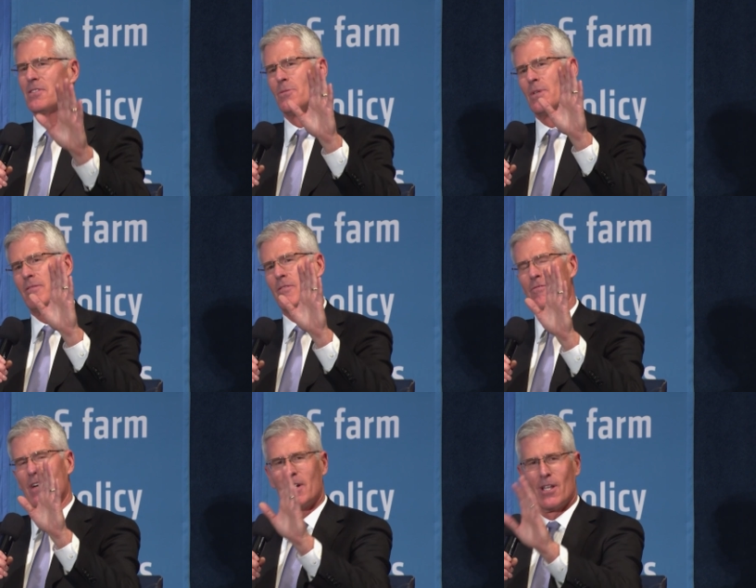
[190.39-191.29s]
and we have a
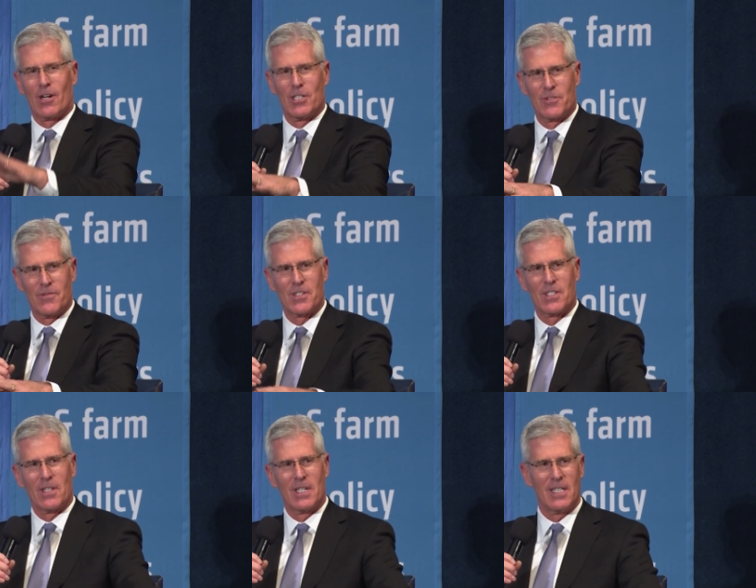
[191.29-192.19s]
very large
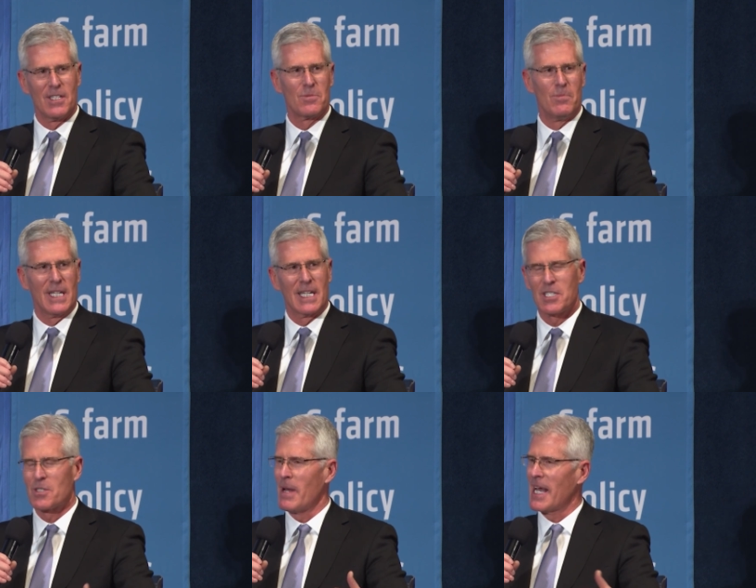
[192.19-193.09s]
facility that's being
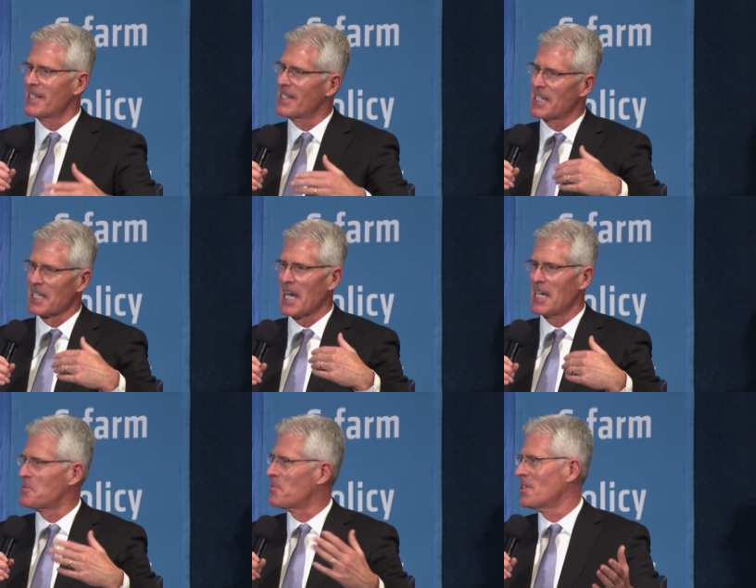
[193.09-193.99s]
expanded in
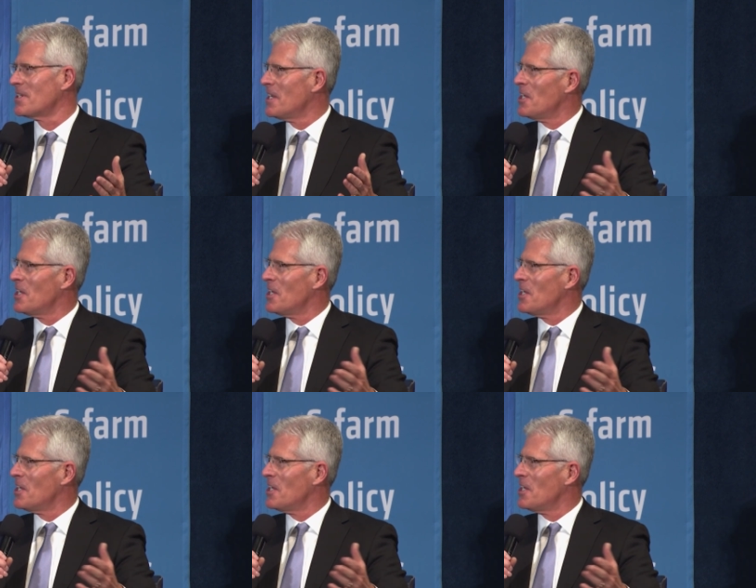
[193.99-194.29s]
Geismar,